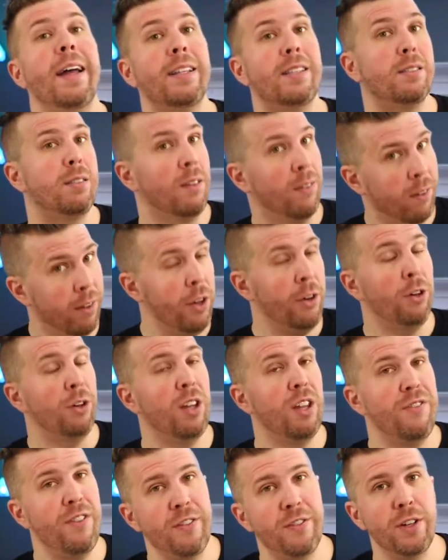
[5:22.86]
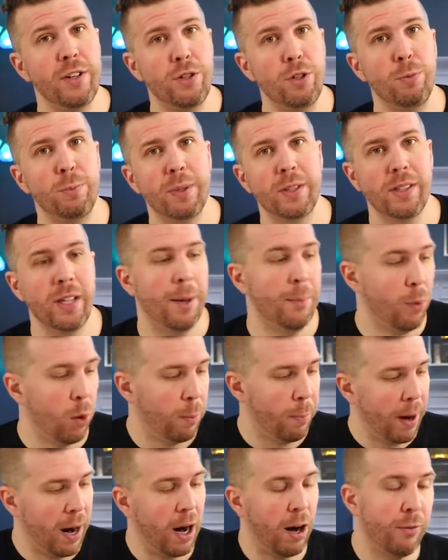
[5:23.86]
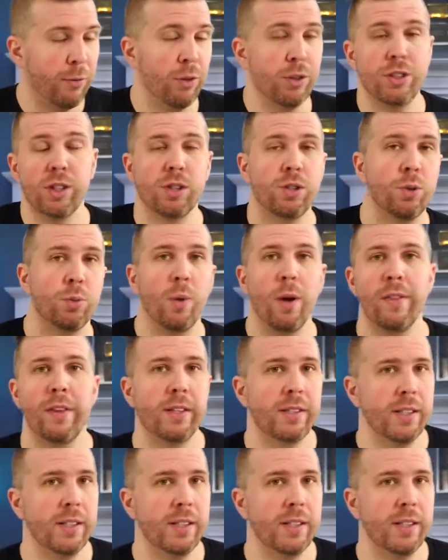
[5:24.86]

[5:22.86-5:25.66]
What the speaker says: it's literally 52% more powerful just to run the